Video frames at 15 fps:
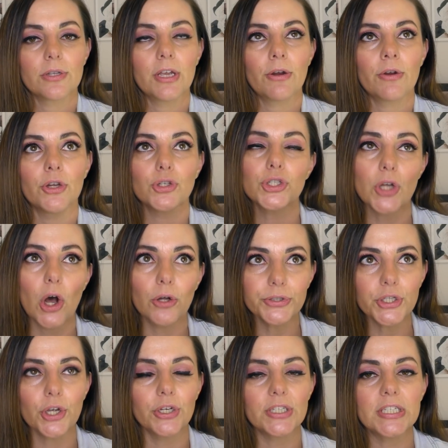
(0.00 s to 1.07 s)
they're an
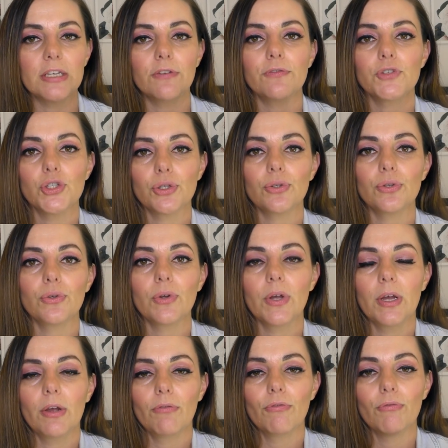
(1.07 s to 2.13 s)
alternative to
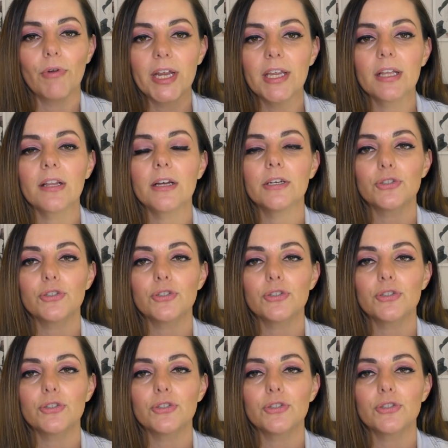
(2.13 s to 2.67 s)
regular